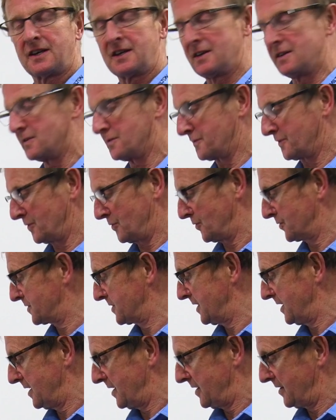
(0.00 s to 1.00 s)
at intervals
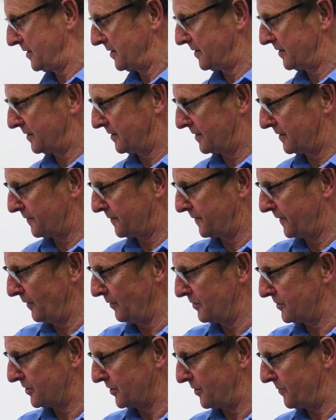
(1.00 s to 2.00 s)
the
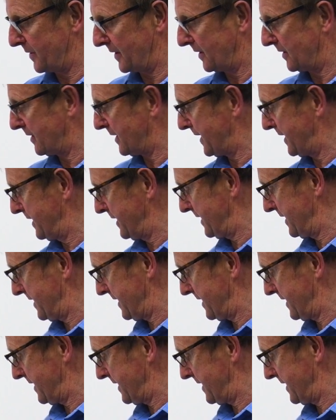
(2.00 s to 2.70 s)
filled tubing line